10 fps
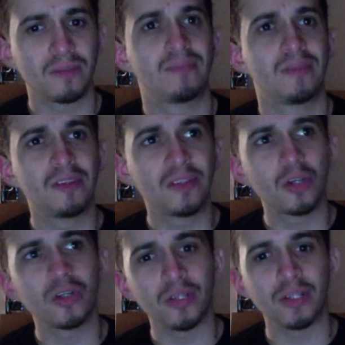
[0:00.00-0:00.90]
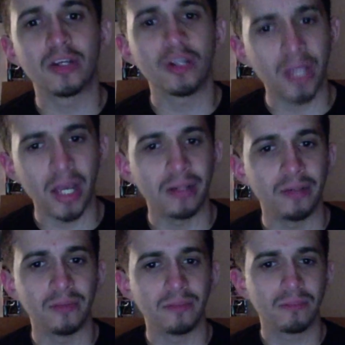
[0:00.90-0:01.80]
it could have gone
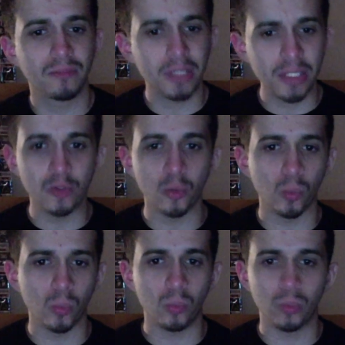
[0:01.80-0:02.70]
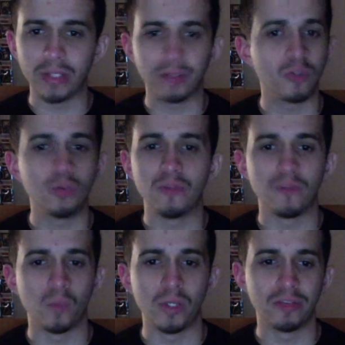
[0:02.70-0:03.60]
either like two
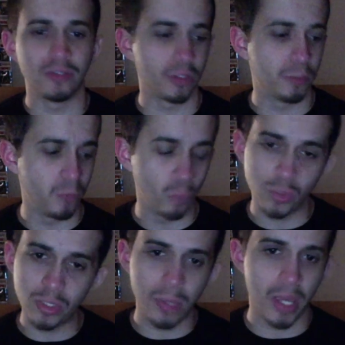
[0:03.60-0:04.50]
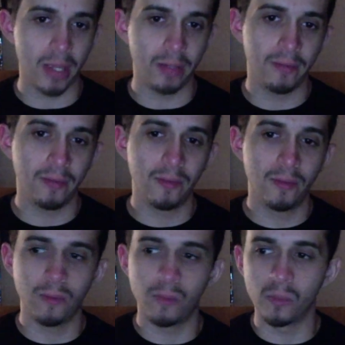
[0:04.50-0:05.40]
different ways. It could have been really bad,
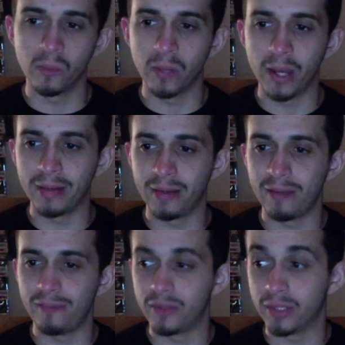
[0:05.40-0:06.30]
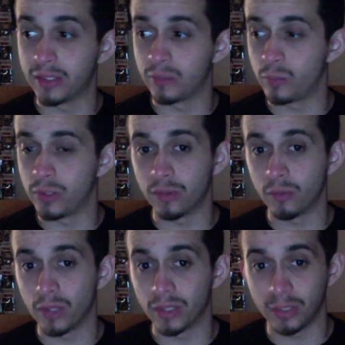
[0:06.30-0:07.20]
or I feel like it went the
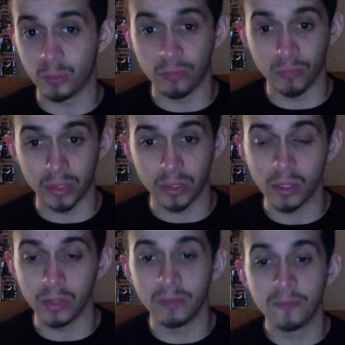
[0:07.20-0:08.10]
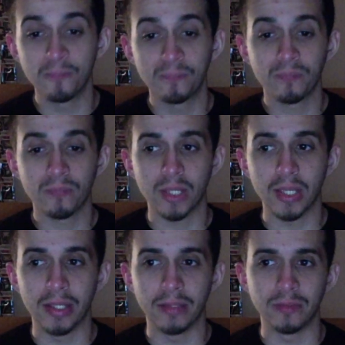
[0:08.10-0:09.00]
route that it went really good.
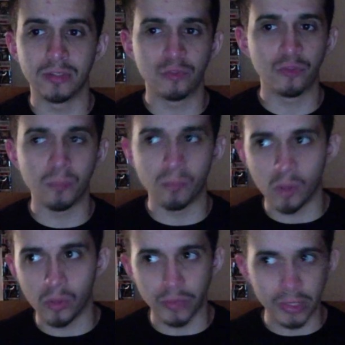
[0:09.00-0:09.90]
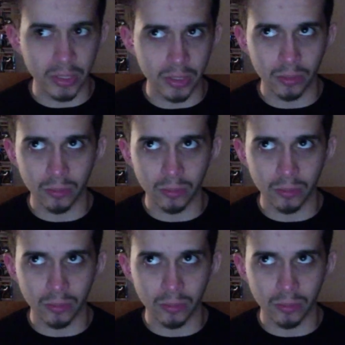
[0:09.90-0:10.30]
And just from all the